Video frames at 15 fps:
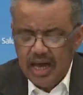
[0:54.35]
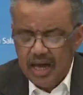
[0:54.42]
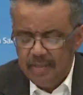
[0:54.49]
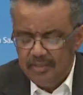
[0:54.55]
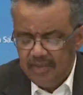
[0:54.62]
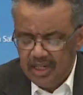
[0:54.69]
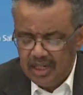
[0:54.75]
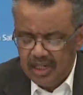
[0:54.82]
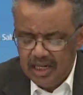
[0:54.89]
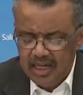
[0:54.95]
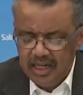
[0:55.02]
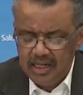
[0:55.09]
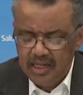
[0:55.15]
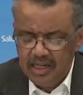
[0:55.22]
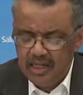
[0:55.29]
I'm
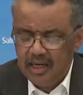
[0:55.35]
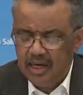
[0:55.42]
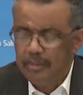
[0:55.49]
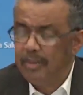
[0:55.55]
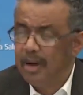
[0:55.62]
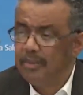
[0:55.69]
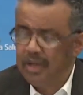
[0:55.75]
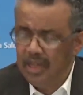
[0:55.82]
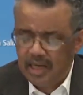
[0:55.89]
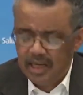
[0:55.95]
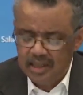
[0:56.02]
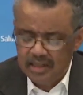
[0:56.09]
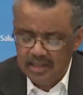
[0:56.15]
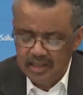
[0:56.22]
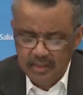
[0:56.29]
declaring a public
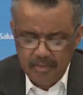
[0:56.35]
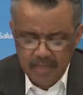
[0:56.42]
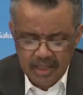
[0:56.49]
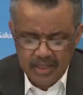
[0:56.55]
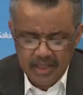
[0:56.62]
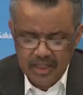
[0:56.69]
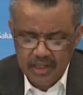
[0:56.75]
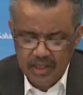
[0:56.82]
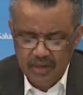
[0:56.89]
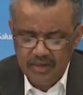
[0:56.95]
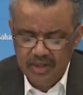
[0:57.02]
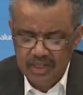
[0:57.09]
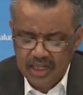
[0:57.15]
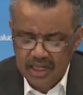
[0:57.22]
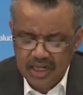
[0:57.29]
health emergency
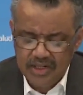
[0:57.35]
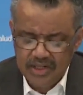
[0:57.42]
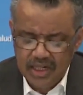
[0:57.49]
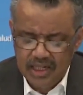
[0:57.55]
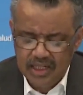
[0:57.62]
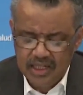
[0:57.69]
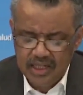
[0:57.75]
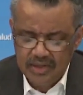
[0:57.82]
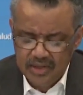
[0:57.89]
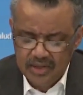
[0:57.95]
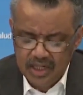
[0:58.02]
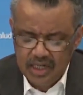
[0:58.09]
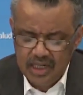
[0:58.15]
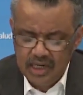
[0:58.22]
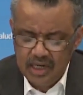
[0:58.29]
of international
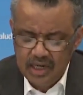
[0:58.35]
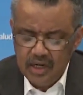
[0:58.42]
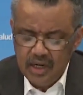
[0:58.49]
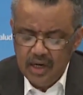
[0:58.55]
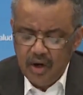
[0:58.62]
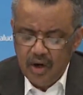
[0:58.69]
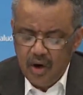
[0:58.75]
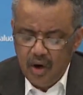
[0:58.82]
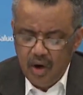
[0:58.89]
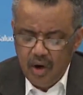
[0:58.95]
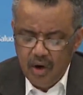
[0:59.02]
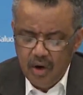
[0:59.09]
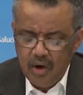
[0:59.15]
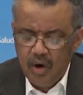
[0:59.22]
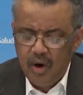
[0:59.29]
concern
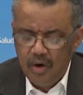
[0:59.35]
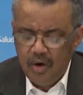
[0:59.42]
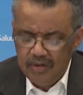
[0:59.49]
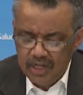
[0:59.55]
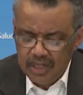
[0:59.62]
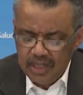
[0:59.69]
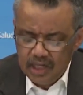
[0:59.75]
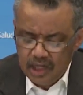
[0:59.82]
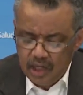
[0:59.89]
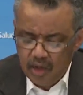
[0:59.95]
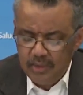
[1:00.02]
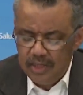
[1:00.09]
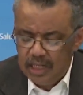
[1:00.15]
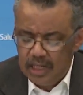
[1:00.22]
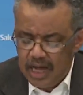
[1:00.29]
over the
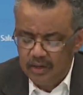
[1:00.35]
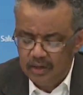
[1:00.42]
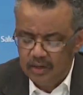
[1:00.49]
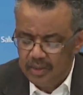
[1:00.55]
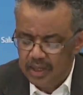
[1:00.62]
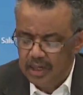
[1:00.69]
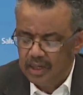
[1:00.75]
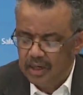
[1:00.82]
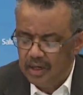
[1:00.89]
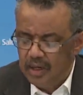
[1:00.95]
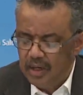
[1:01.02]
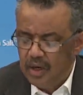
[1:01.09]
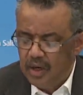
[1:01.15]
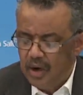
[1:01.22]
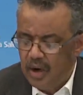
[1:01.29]
global outbreak
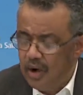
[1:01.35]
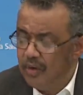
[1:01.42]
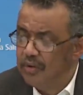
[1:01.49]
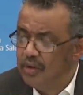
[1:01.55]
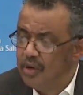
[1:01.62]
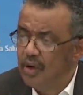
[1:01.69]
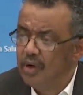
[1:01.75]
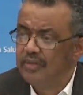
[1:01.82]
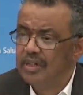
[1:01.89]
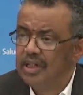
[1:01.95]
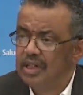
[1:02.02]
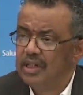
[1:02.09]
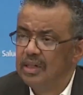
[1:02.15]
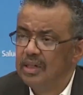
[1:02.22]
of novel